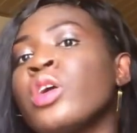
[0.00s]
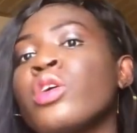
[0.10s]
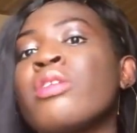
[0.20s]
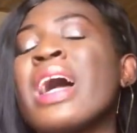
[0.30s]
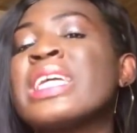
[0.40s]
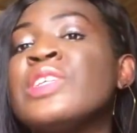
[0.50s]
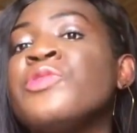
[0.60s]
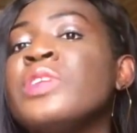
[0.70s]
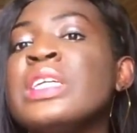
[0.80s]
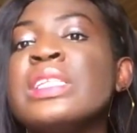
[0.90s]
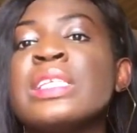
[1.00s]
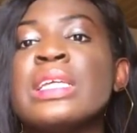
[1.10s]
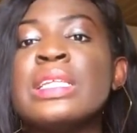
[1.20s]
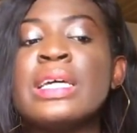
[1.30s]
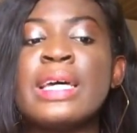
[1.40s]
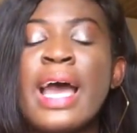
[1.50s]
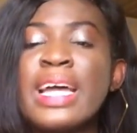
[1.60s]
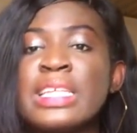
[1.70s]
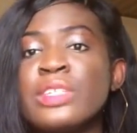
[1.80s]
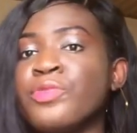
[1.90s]
cracked feet and the
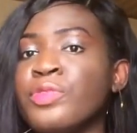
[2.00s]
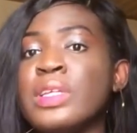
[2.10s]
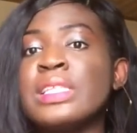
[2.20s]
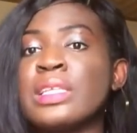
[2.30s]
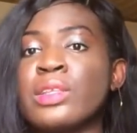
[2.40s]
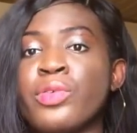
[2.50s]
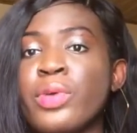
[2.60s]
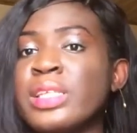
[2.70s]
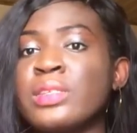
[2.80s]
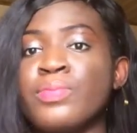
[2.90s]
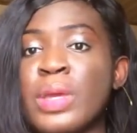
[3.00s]
hardened feet and the rest.